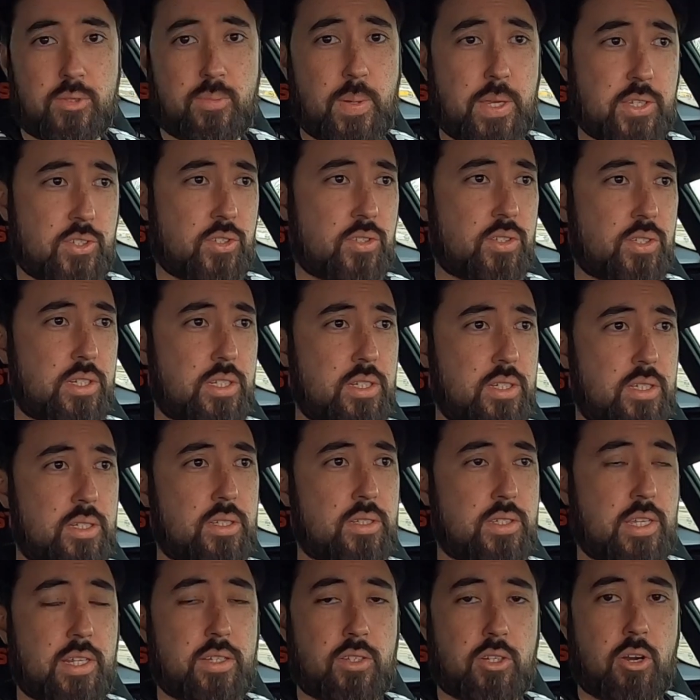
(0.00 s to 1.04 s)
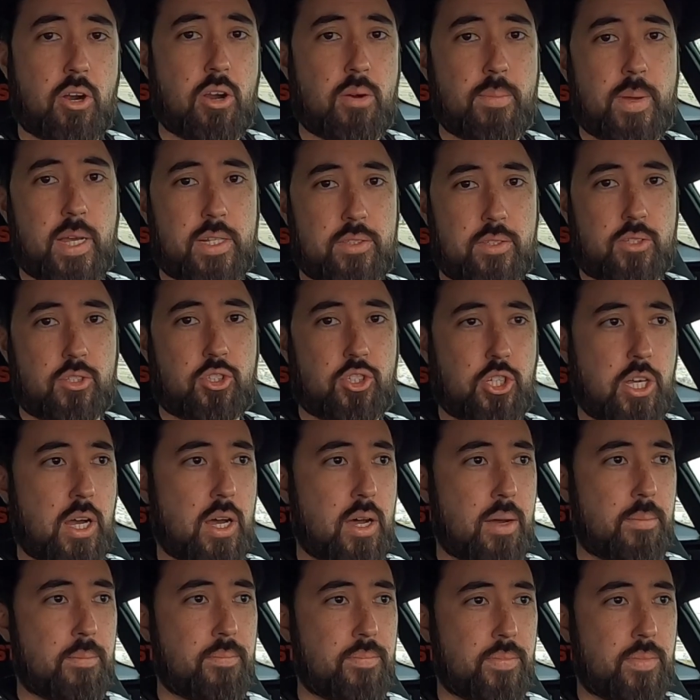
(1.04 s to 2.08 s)
basically take the car back to the
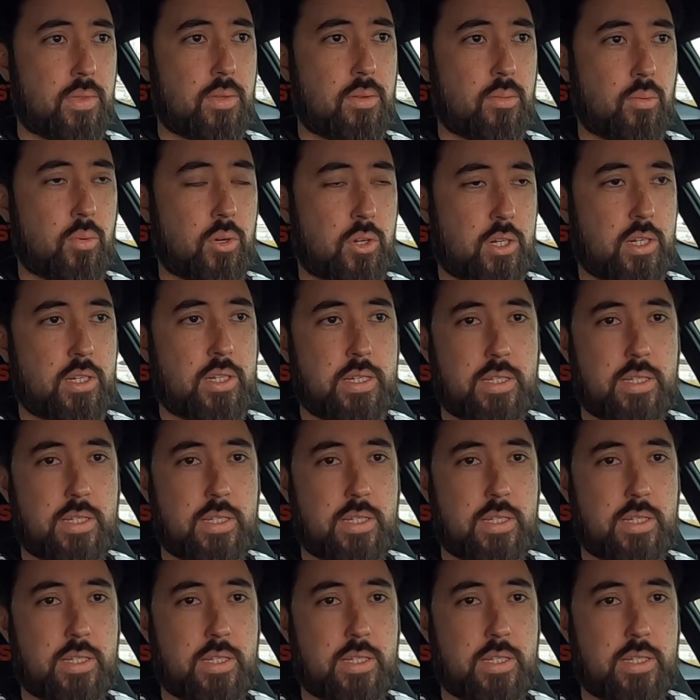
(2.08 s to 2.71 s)
shop. We're going to